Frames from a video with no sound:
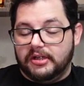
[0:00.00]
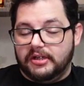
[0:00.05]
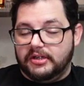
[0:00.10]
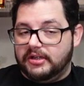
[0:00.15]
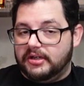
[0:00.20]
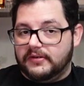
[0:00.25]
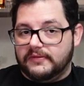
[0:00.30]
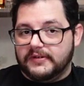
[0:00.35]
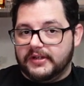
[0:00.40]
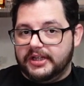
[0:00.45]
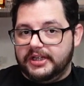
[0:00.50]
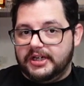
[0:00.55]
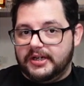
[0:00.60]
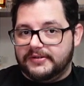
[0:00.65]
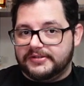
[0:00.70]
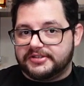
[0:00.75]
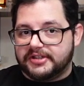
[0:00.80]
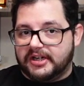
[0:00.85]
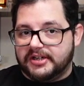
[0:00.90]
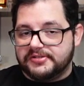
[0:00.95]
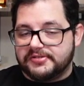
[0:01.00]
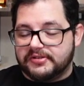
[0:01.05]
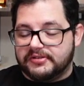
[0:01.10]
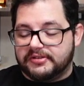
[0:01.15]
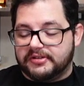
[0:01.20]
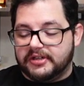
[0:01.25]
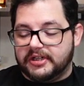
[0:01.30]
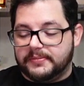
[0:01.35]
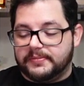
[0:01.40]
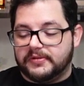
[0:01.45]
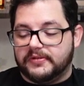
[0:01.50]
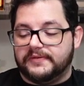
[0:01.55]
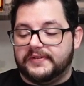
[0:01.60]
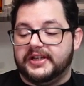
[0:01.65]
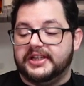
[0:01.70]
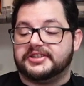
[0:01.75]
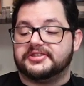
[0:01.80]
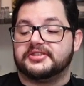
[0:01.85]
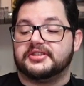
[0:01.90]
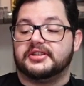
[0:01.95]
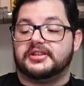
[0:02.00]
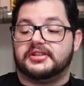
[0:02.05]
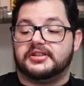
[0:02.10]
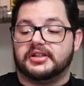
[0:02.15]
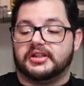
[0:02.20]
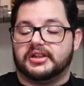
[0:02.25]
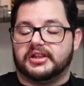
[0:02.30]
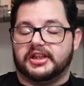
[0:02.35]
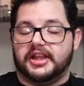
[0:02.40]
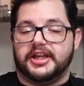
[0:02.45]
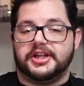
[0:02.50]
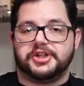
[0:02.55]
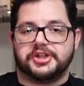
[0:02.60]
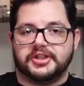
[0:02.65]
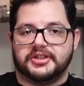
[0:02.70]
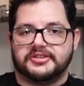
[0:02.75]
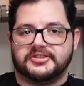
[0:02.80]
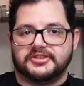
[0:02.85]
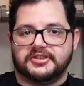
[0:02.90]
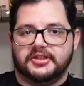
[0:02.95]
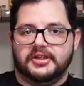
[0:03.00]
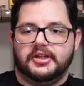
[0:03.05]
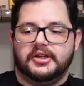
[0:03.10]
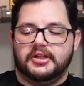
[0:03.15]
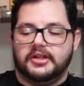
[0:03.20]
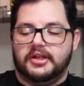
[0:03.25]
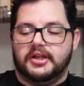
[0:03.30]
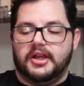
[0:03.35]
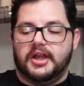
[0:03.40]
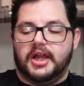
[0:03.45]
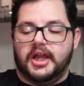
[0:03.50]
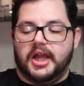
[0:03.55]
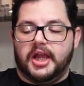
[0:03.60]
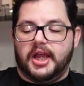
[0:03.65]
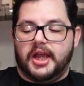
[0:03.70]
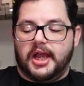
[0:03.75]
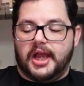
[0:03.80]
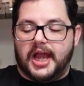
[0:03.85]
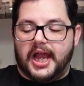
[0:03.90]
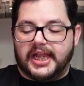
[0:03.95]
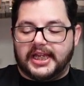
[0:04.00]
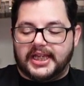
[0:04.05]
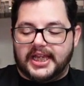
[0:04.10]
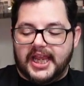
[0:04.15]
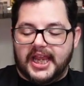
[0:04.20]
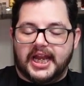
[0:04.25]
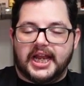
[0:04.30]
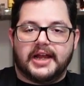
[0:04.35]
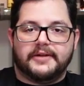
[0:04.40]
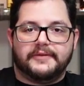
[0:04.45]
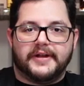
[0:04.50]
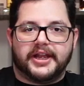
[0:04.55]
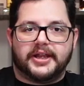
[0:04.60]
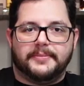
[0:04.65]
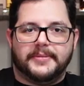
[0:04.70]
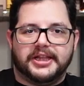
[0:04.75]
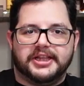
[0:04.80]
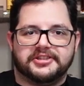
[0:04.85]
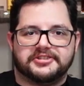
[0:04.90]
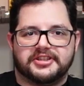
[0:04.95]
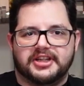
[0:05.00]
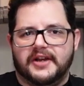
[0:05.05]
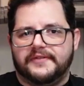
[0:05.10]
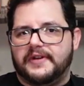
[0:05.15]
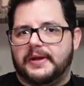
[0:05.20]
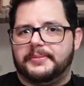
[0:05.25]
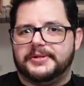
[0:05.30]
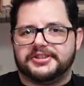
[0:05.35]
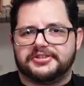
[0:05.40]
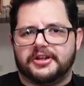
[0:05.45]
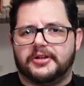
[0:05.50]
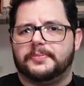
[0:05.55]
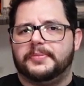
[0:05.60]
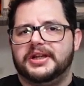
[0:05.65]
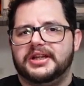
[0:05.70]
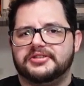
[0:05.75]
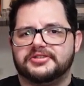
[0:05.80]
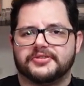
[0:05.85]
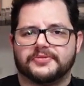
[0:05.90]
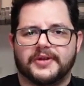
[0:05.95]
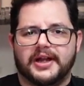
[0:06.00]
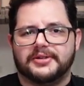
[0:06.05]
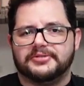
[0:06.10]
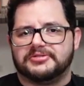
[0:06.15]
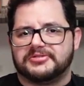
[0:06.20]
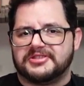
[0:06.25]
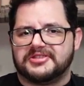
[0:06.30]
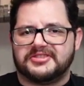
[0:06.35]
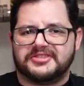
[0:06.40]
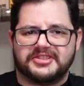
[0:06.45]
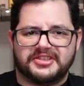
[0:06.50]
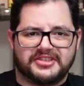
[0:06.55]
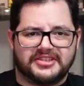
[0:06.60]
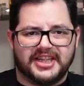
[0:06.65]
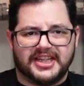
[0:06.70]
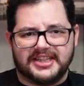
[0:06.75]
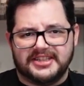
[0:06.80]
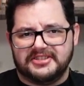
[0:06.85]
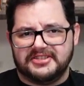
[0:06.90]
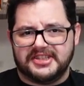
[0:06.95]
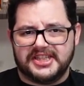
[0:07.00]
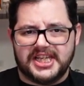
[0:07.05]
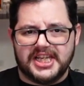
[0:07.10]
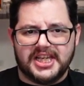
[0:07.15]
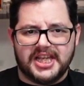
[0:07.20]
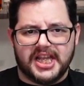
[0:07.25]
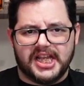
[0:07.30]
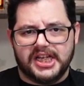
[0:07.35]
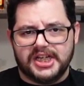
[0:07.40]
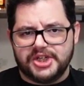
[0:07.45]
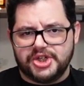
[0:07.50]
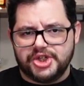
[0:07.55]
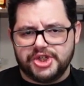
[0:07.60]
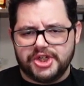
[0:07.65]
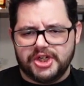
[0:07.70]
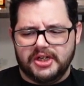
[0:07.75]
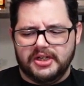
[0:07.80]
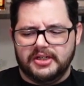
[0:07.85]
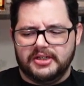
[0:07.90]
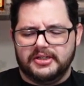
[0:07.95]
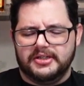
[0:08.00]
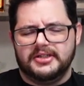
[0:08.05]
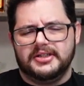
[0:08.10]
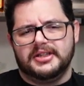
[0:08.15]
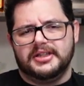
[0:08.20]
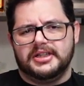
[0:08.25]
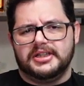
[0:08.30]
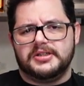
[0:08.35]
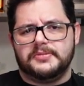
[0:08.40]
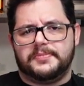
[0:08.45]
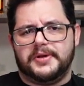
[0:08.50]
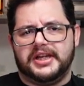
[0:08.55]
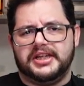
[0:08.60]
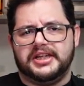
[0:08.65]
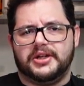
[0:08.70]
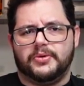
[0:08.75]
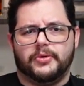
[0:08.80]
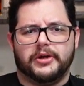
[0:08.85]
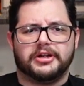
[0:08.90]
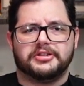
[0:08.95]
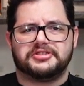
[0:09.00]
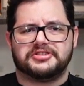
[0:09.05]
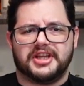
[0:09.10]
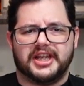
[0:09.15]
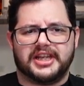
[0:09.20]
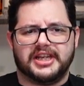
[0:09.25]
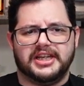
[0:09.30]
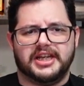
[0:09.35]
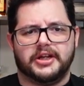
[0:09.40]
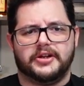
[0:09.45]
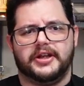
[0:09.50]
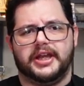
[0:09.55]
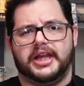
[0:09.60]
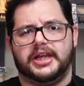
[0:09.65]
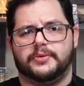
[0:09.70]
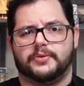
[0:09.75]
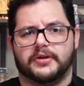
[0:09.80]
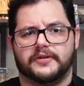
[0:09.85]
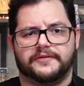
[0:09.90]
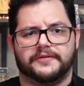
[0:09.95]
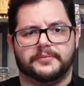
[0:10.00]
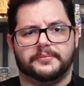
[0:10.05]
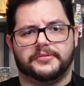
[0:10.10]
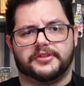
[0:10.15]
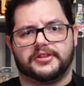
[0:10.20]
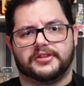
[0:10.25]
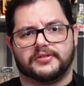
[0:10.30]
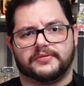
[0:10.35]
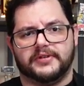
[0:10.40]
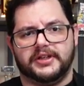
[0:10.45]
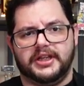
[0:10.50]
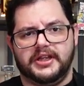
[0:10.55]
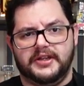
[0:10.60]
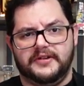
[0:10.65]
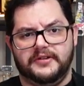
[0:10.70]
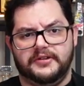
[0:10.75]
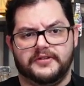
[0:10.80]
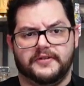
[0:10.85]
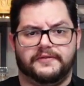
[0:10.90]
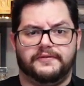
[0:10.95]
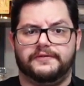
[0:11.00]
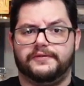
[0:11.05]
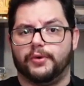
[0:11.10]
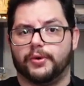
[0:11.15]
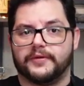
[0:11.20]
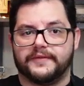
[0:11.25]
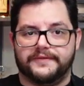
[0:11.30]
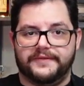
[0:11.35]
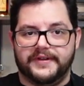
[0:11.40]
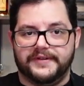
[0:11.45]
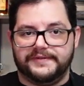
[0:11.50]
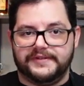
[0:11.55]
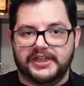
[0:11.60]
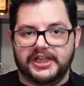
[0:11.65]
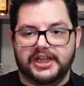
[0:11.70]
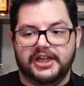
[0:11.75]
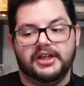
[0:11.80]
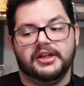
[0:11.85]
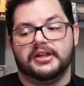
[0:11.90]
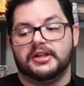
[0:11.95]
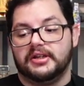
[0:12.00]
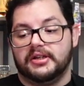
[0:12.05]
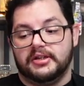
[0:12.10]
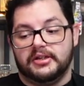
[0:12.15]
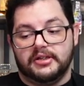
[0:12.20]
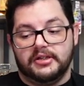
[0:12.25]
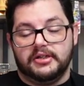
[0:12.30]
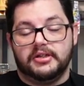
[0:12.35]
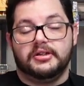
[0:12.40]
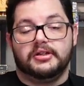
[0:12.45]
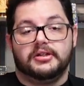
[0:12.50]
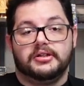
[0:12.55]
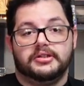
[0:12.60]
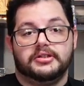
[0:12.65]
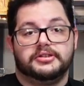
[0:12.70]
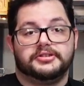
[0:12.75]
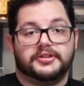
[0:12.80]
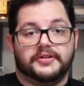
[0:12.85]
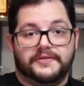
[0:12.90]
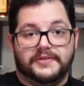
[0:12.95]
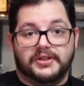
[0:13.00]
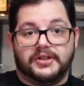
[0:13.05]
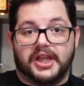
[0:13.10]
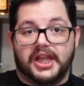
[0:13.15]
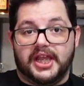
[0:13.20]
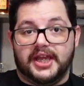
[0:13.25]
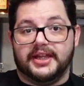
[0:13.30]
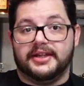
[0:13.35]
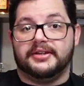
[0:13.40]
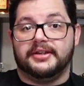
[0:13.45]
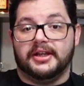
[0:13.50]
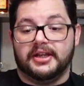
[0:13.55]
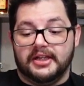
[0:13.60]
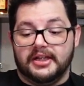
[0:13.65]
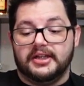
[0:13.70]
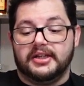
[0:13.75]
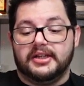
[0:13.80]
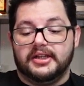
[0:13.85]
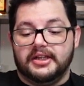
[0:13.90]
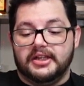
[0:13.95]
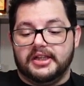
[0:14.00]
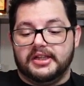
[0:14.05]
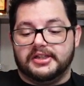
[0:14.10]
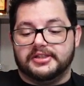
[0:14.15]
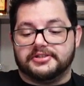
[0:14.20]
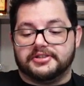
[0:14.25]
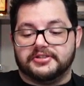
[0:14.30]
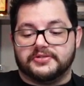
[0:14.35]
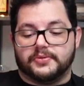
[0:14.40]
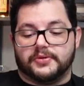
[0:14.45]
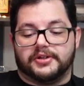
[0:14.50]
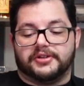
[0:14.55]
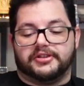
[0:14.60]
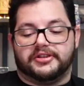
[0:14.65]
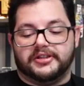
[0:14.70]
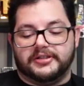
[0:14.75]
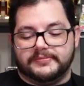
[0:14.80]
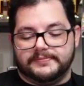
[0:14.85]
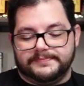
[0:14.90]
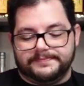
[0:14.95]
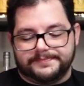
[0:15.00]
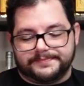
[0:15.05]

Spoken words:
You don't really know it's 130 proof. It's delicious. I cannot recommend this enough. MSRP is around 60-ish, depending where. Secondary, anywhere from $3 to $4.50. So if you can, this is worth it.